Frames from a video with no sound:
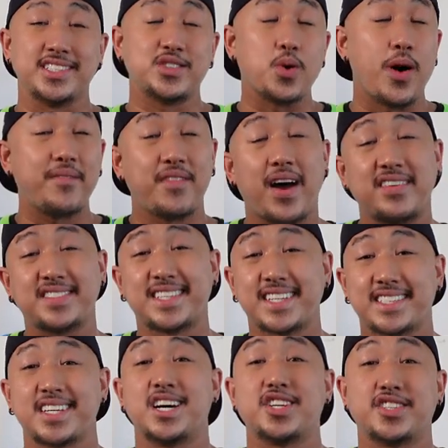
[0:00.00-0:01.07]
So I'm 5'6",
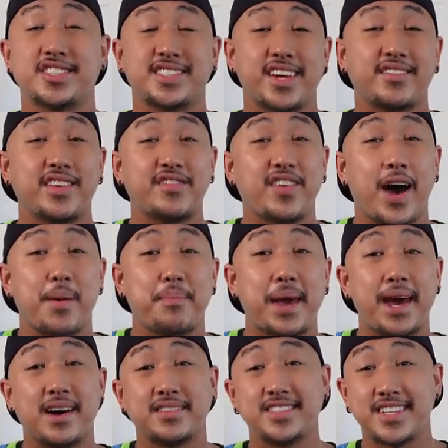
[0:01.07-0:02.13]
175
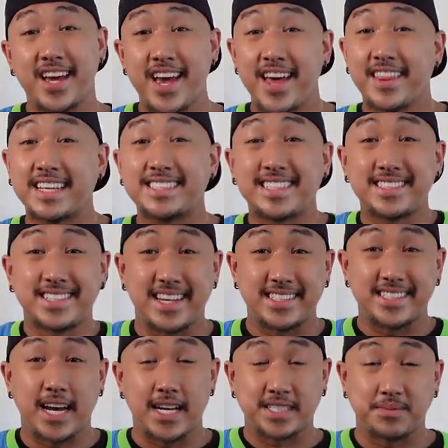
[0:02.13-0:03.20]
pounds. This is a
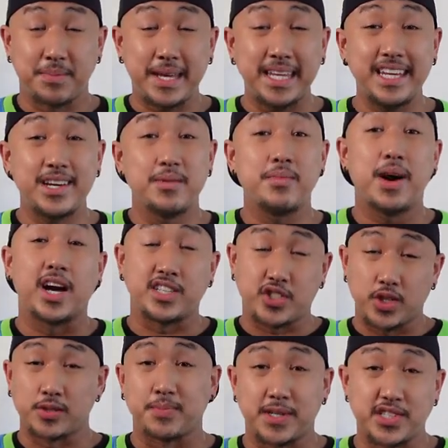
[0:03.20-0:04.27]
size medium. I
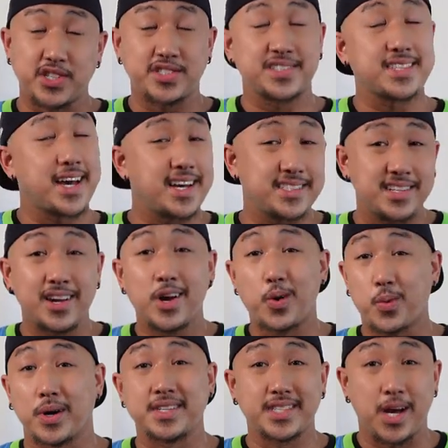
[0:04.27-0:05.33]
chose my shirt size,
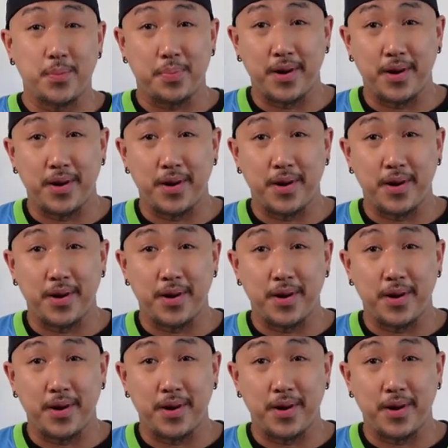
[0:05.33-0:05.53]
works out